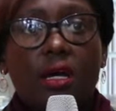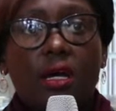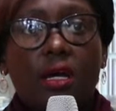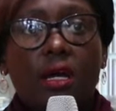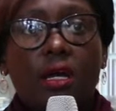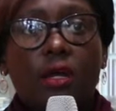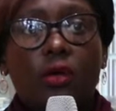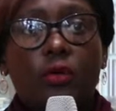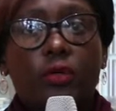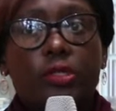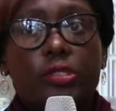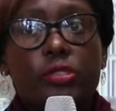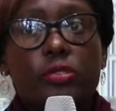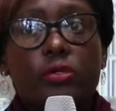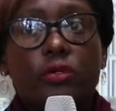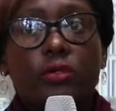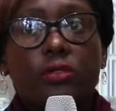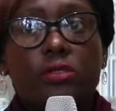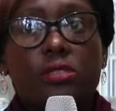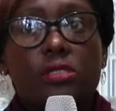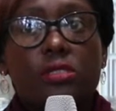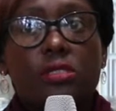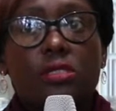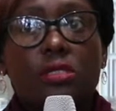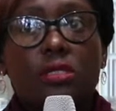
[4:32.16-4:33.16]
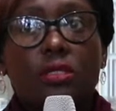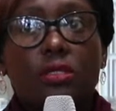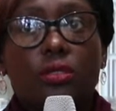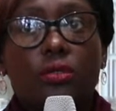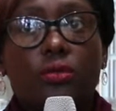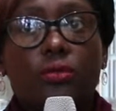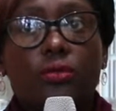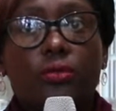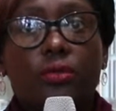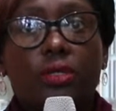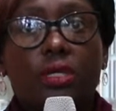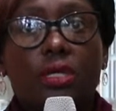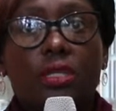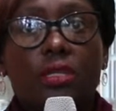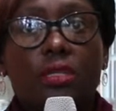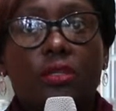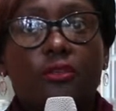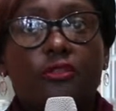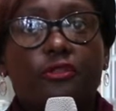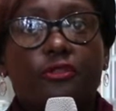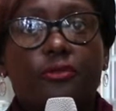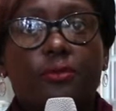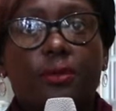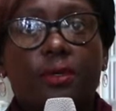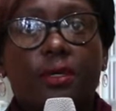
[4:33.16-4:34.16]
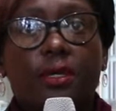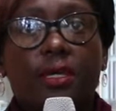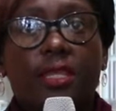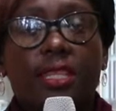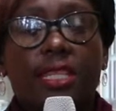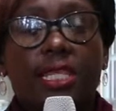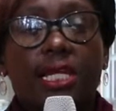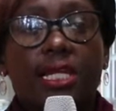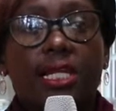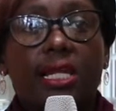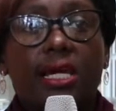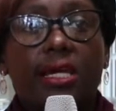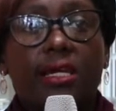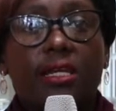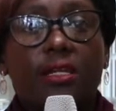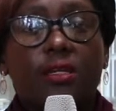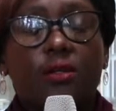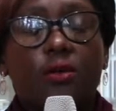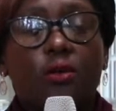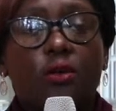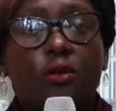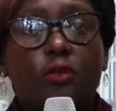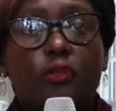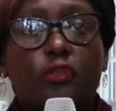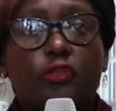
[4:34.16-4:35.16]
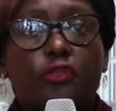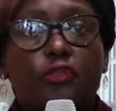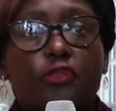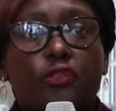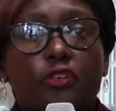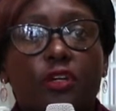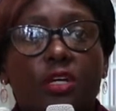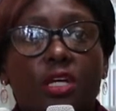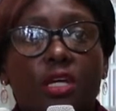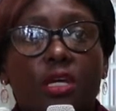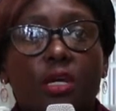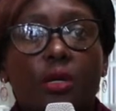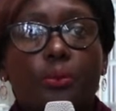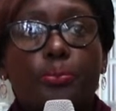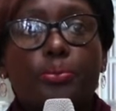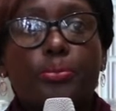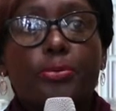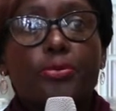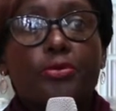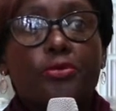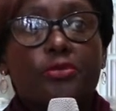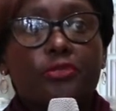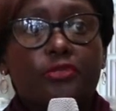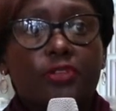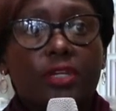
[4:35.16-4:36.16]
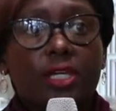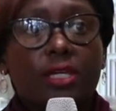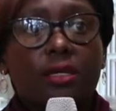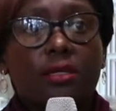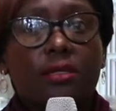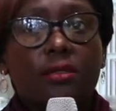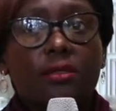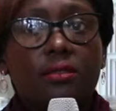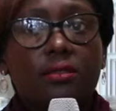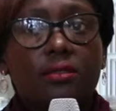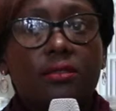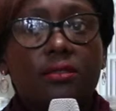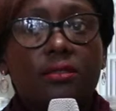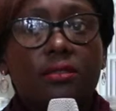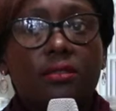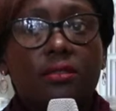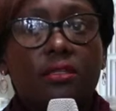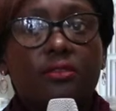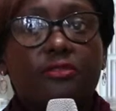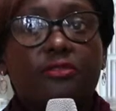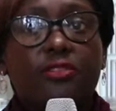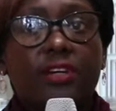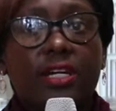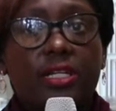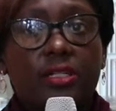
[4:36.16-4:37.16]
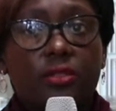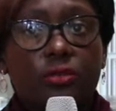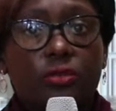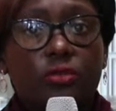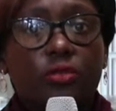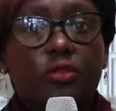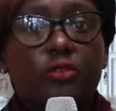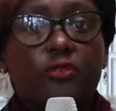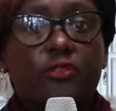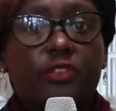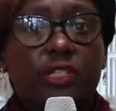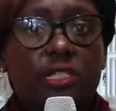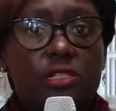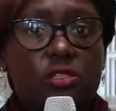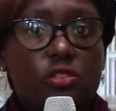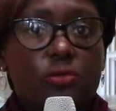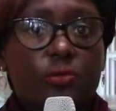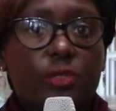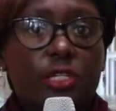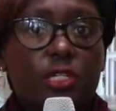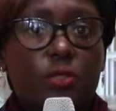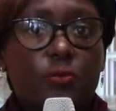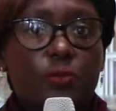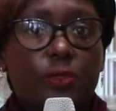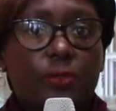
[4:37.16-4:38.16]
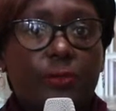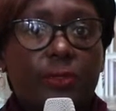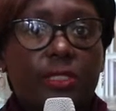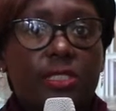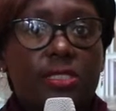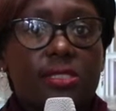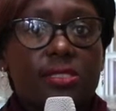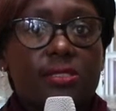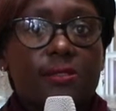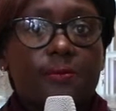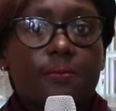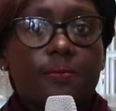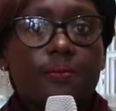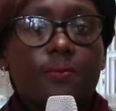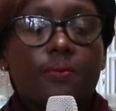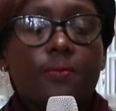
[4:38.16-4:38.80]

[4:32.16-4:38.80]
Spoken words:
are going to continue in the line of proving the value of customer experience.